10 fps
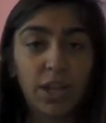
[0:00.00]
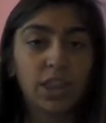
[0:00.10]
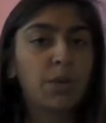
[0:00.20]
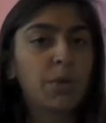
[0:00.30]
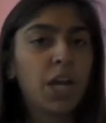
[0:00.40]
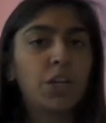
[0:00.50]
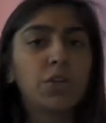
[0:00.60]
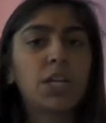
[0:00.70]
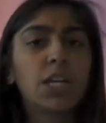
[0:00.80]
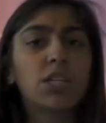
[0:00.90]
Like, The
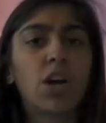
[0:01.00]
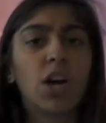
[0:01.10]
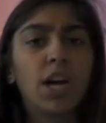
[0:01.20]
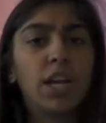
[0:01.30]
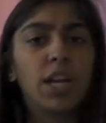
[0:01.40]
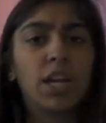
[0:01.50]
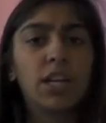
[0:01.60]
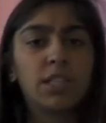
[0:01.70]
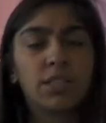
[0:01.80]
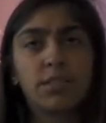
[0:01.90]
100
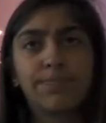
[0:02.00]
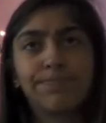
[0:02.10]
is